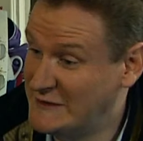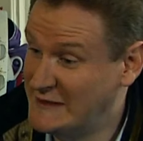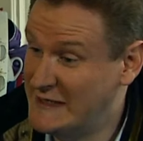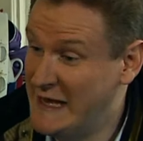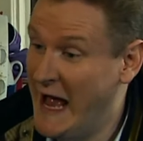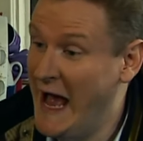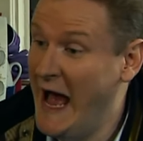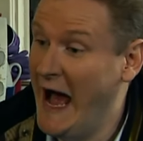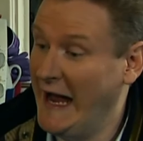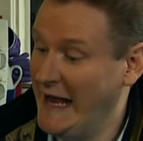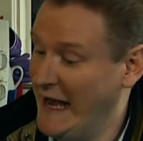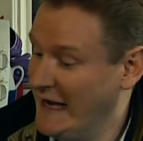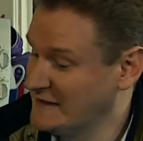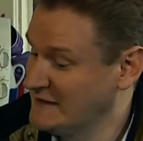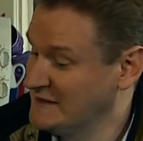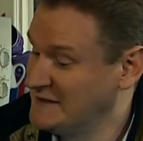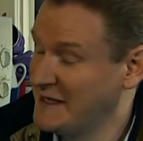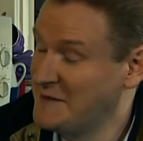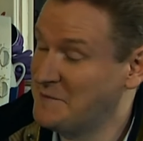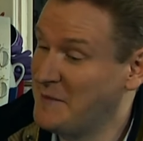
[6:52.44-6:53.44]
see, I had
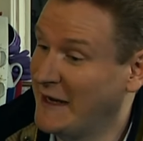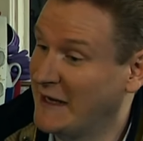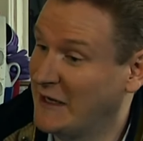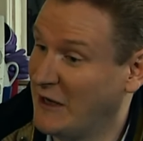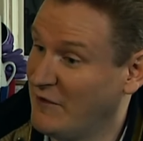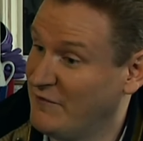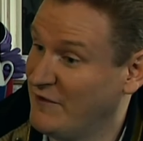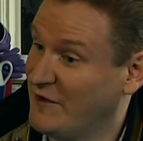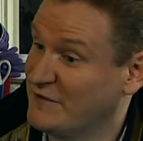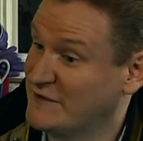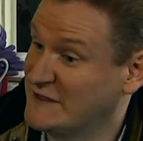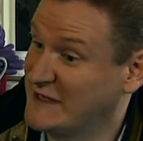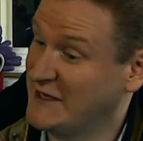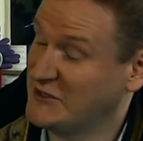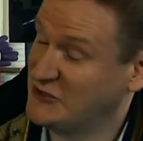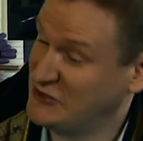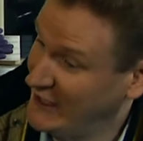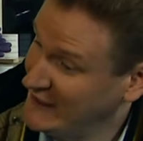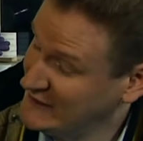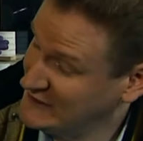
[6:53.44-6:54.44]
to take my glove off to get
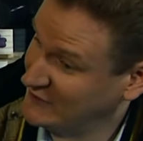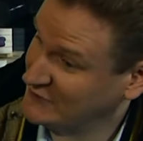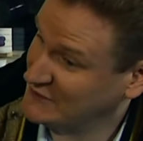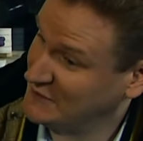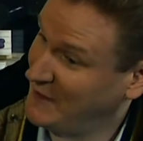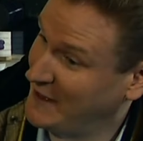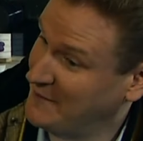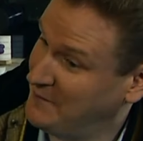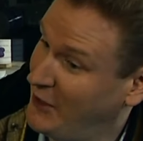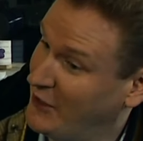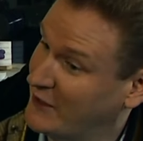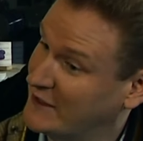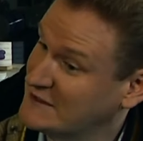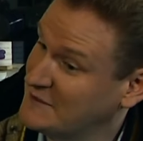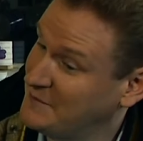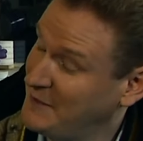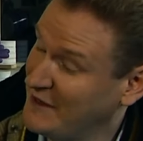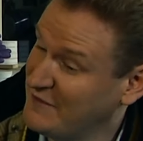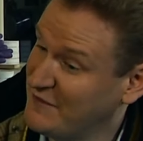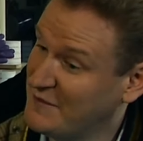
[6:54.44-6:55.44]
change out of my pocket to
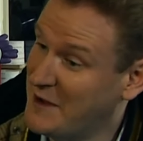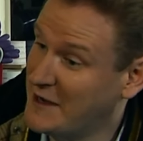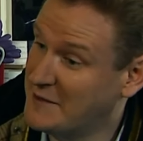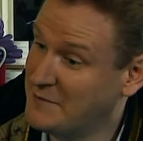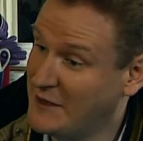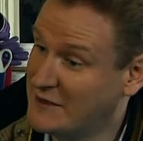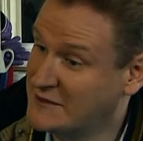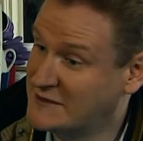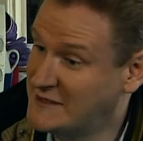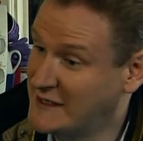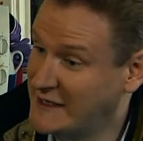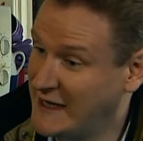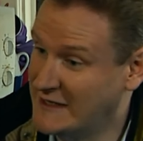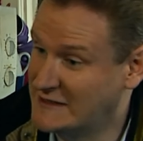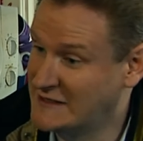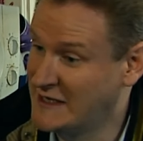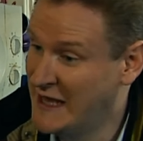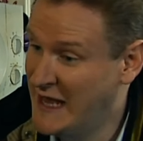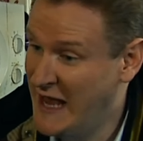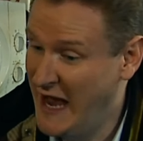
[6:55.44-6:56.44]
pay for my bus
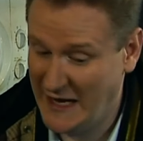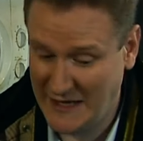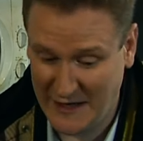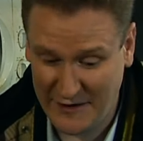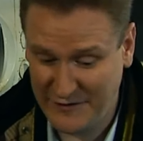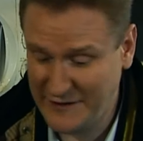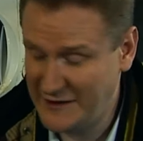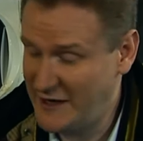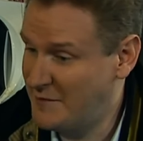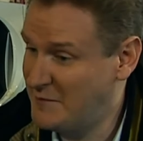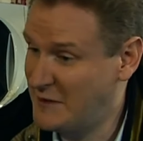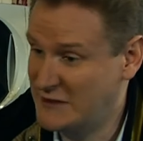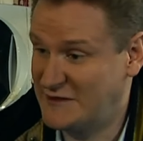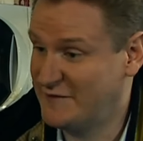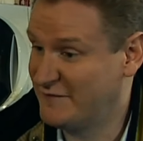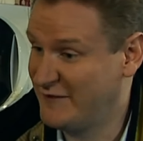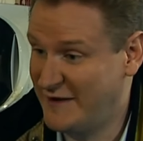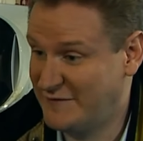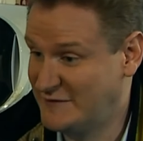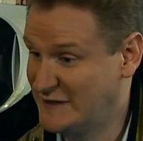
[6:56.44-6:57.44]
ticket, and I think I must
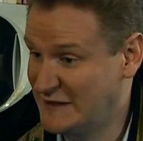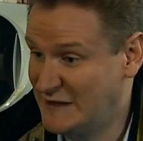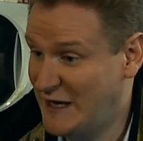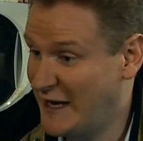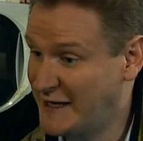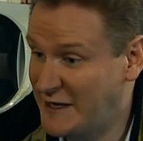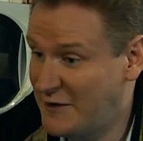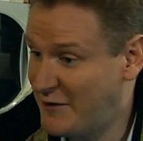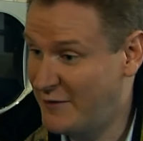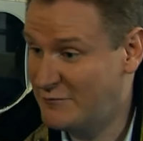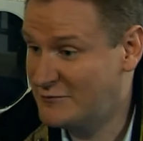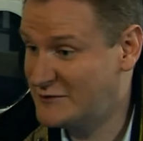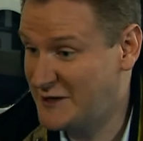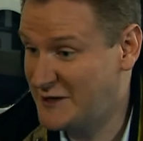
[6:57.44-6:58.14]
have left it lying around